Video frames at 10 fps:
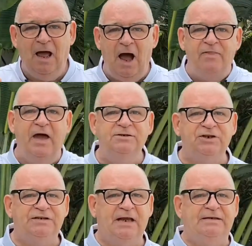And then she
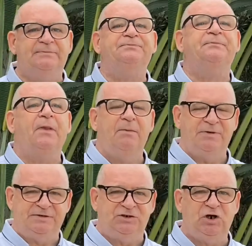said,
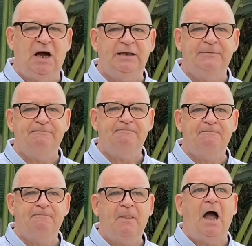Mr. Charlie,
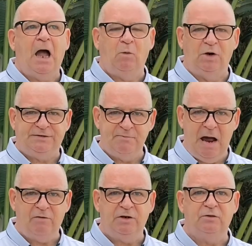I want to
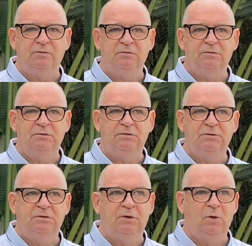marry you.
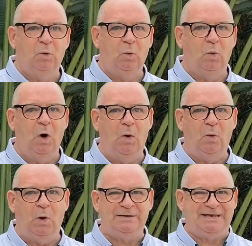
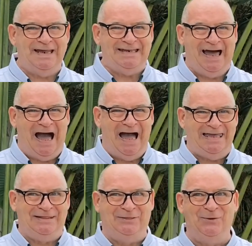Whoa, I said,
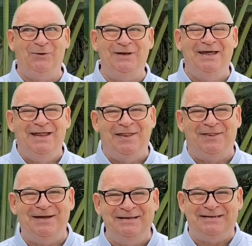I don't
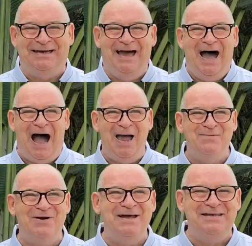think I'm
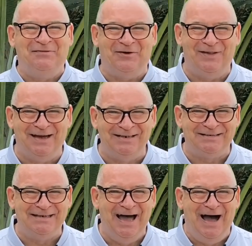ready for
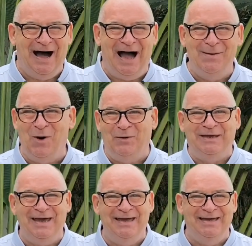this. I'm
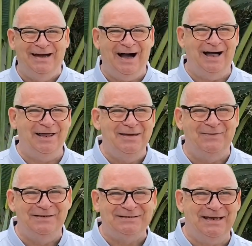okay. I like
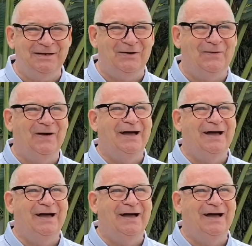being single.